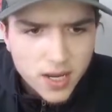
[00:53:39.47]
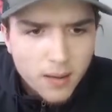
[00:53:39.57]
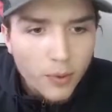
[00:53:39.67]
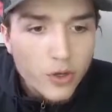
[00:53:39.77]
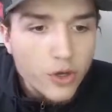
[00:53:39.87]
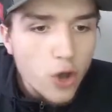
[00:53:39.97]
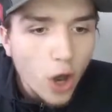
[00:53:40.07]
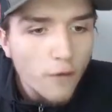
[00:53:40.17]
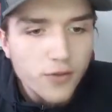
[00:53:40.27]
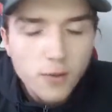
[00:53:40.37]
but
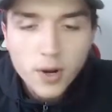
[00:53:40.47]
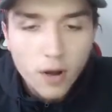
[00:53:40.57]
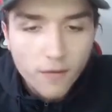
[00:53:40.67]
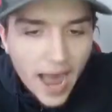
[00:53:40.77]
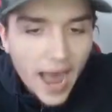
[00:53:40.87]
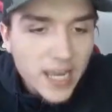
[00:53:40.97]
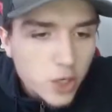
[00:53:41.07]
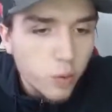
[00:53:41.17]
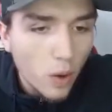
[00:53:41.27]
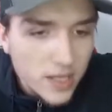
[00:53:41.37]
none of them are of a high
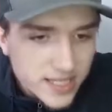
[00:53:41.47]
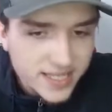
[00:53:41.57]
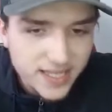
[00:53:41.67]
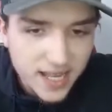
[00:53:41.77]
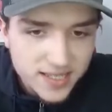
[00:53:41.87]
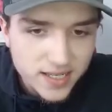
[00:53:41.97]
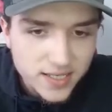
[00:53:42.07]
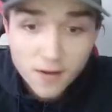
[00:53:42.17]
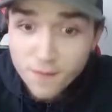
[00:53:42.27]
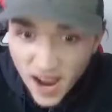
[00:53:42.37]
quality standard
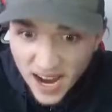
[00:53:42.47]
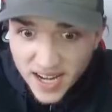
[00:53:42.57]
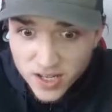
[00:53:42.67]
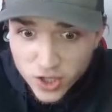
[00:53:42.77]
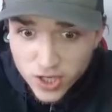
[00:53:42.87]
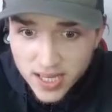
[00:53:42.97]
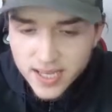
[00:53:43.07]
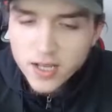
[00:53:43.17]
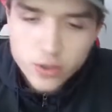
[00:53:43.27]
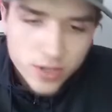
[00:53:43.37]
financially
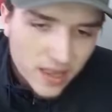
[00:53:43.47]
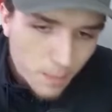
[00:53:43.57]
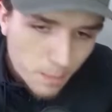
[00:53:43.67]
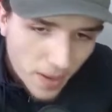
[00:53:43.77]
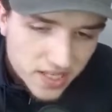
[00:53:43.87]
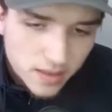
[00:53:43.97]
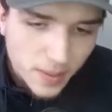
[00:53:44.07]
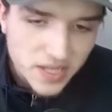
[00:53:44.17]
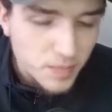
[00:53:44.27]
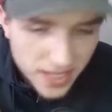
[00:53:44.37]
to get the best of the
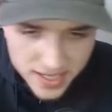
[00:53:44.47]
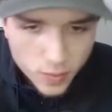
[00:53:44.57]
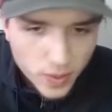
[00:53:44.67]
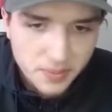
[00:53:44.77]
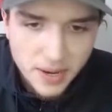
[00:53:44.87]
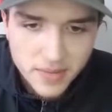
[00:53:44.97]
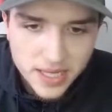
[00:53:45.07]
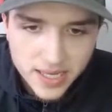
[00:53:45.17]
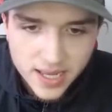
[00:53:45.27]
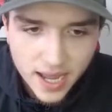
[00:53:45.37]
best players the way the Premier
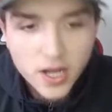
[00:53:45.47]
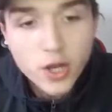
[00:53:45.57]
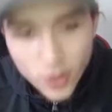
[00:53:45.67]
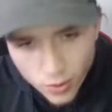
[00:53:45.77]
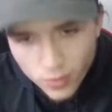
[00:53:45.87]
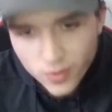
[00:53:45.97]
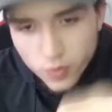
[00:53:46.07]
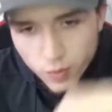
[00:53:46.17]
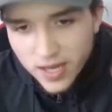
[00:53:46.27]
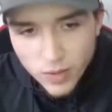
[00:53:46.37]
League can. Nunes,
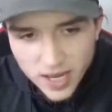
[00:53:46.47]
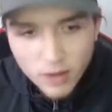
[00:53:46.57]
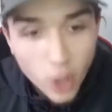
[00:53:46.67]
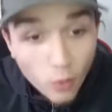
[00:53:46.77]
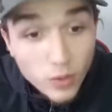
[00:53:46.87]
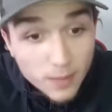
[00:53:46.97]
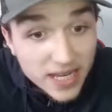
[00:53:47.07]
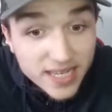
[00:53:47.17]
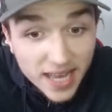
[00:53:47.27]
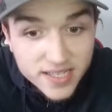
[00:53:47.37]
week in, week out, only
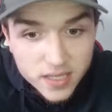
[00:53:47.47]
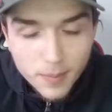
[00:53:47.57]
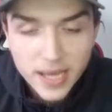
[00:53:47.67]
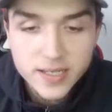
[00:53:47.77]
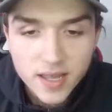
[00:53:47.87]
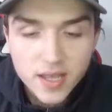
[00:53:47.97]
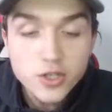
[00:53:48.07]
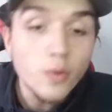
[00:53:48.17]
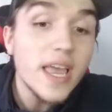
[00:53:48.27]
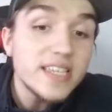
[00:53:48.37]
plays against the best.
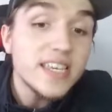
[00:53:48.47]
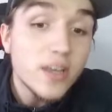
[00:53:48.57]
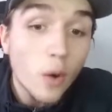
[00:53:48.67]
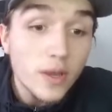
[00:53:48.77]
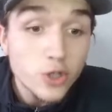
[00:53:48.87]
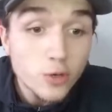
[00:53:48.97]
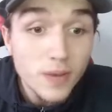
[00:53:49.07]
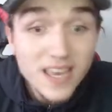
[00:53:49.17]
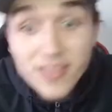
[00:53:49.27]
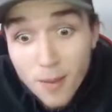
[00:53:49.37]
So is he going to
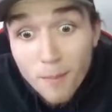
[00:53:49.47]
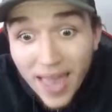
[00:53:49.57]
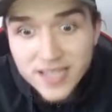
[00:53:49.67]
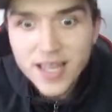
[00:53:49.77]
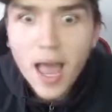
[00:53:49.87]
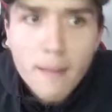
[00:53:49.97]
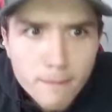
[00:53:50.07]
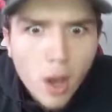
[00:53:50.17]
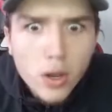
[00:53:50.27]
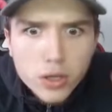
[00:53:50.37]
be the best
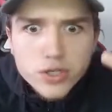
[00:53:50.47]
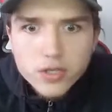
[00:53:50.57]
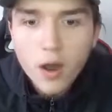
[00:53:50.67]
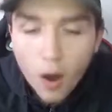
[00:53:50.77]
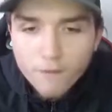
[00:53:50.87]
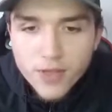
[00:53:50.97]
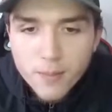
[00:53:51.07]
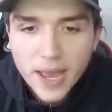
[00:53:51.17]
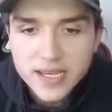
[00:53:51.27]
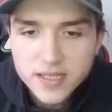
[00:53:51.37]
amongst of the
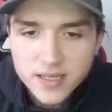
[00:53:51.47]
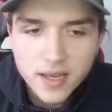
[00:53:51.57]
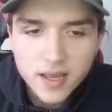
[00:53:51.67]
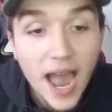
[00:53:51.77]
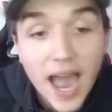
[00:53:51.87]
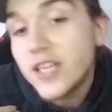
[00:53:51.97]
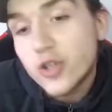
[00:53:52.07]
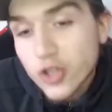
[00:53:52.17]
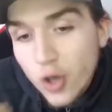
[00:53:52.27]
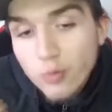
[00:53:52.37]
best? I
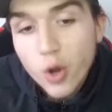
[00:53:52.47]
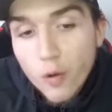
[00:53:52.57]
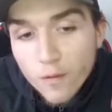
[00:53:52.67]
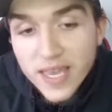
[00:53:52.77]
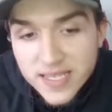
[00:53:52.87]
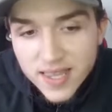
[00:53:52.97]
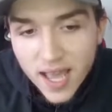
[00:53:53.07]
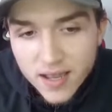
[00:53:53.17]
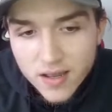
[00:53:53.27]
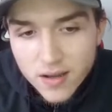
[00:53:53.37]
just don't know if he is
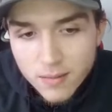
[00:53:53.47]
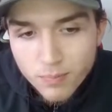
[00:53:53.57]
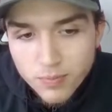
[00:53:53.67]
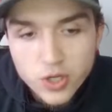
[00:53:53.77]
that. So